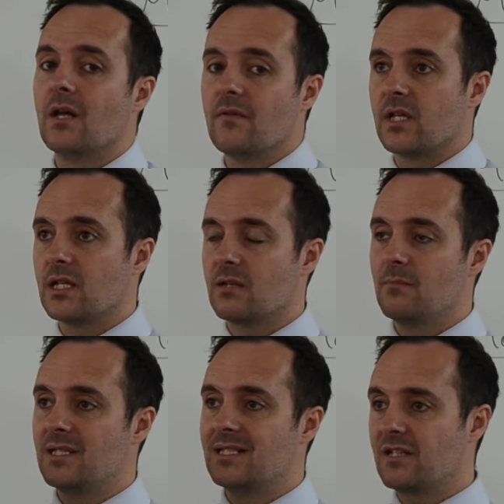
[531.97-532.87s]
that it can
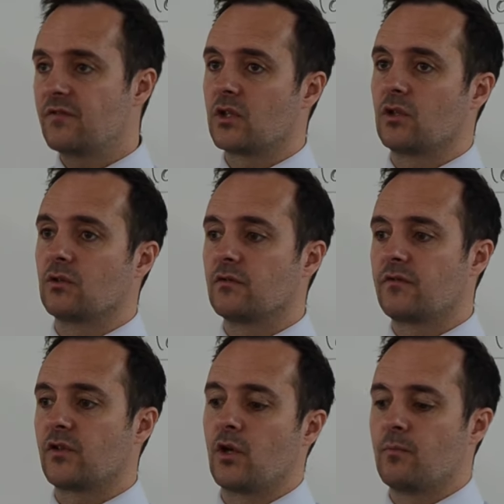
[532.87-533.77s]
be difficult
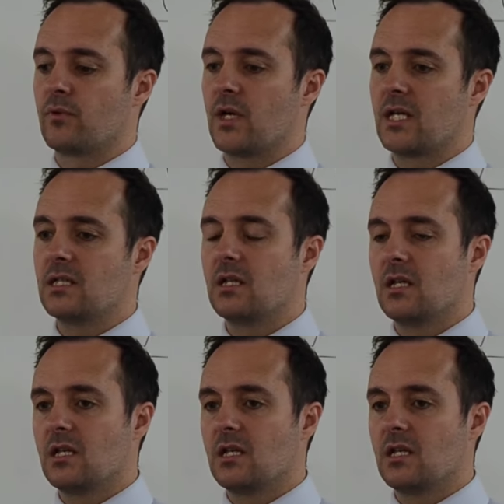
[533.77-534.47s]
for your brain